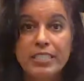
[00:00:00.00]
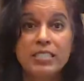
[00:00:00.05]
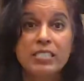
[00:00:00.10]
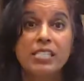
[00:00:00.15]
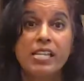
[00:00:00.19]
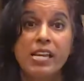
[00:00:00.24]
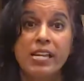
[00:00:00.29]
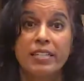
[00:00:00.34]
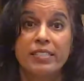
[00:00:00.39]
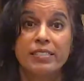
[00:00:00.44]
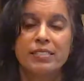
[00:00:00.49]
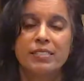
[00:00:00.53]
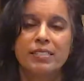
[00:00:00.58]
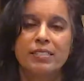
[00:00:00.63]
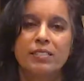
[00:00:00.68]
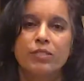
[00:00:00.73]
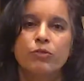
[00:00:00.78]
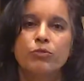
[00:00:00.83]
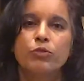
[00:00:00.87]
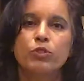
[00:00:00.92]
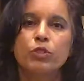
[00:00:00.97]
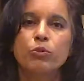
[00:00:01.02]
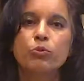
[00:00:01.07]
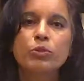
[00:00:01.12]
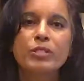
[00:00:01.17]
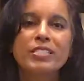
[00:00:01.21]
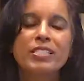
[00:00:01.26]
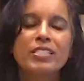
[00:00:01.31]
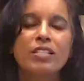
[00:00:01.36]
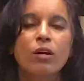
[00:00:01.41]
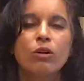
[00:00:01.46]
dictate
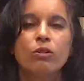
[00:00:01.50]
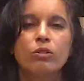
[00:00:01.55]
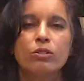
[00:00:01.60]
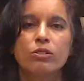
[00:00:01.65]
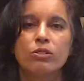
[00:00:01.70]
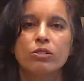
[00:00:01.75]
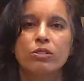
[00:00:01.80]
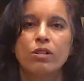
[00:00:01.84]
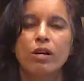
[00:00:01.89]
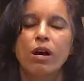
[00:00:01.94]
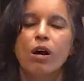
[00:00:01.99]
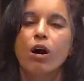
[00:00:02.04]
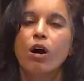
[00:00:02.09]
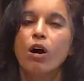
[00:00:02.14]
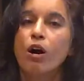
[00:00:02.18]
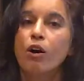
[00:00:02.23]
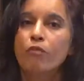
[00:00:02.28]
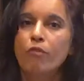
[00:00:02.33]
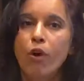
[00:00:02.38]
the results